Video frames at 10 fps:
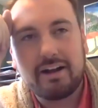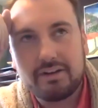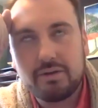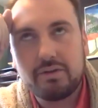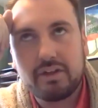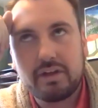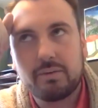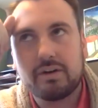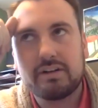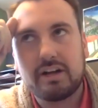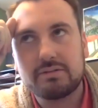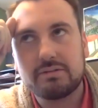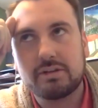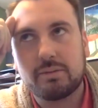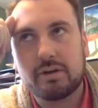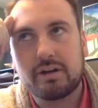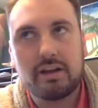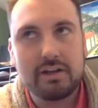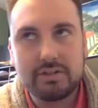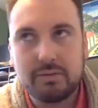I do think we're in touch with the working class.